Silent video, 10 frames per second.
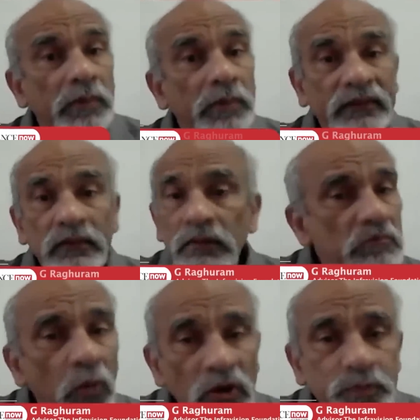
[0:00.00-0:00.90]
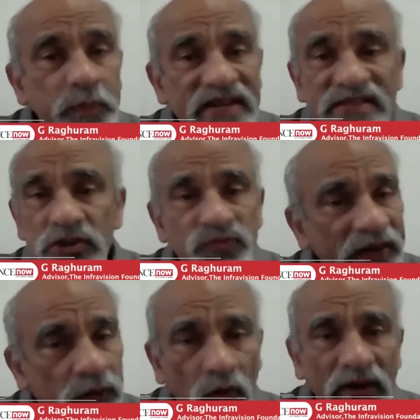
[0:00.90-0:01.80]
But most places we
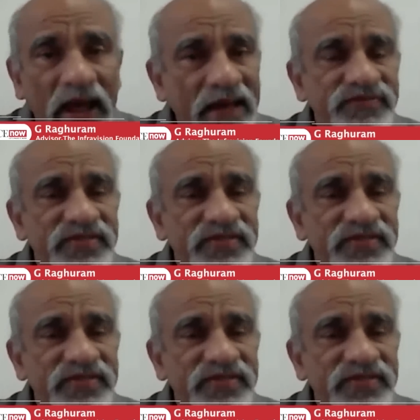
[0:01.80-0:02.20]
don't have